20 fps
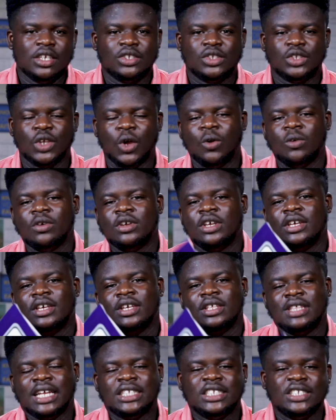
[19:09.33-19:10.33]
So
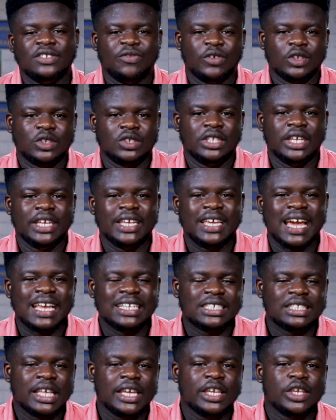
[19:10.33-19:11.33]
that is for today,
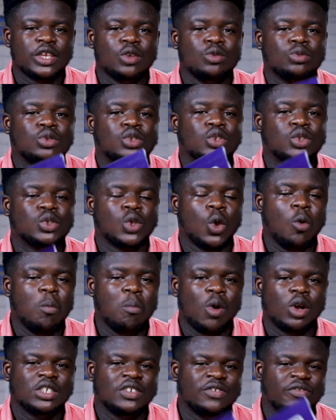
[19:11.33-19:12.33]
guys. Thank you so
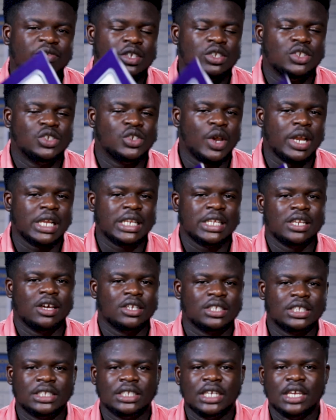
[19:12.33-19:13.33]
much for joining
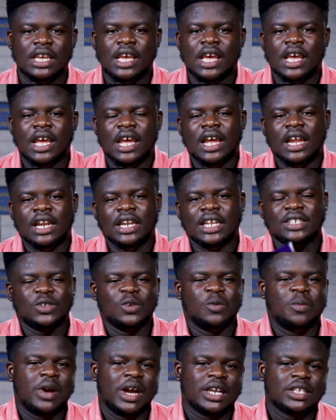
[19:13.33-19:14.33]
us. Let's
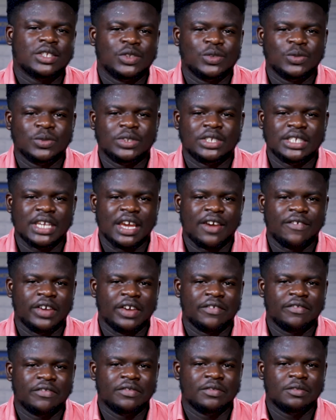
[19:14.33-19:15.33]
go back to CFF.